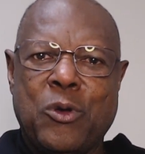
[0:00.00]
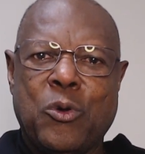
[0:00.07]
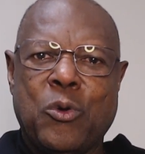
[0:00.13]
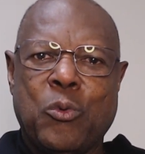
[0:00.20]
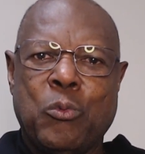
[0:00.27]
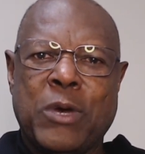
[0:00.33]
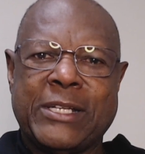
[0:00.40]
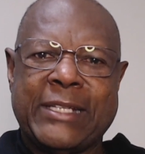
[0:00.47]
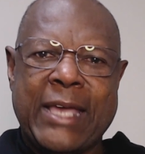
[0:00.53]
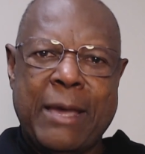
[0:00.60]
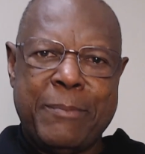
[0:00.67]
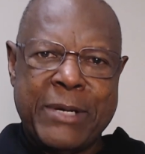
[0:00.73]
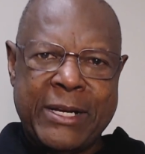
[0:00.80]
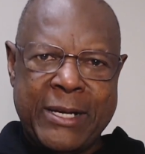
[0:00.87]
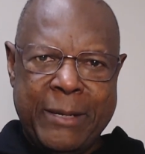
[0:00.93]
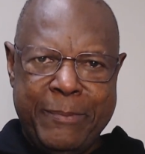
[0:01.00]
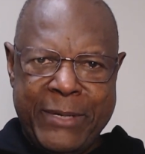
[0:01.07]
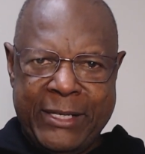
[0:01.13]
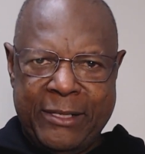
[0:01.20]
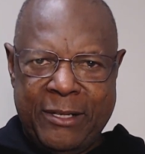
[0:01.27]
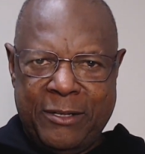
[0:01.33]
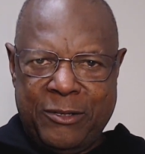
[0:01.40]
what's happening up
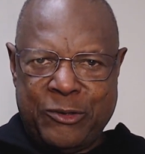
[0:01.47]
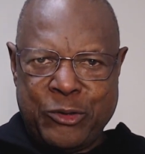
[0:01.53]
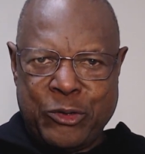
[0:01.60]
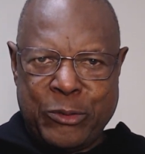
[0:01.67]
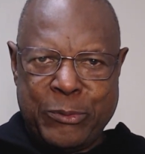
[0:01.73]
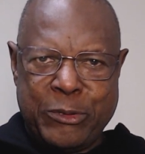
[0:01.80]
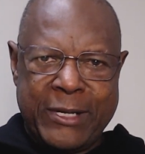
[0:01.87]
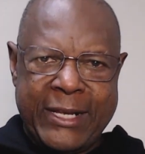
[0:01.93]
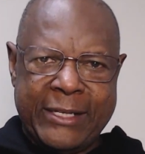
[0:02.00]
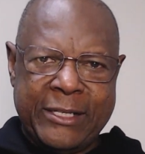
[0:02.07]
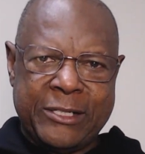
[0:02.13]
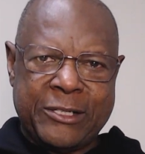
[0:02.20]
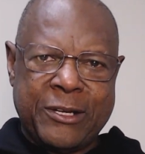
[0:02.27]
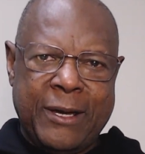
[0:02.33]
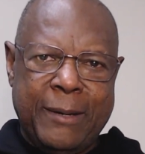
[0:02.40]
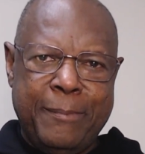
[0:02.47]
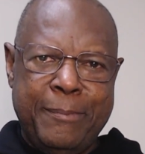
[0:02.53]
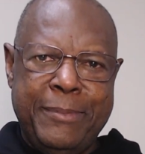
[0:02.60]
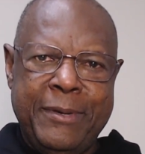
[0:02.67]
at the turmoil at the top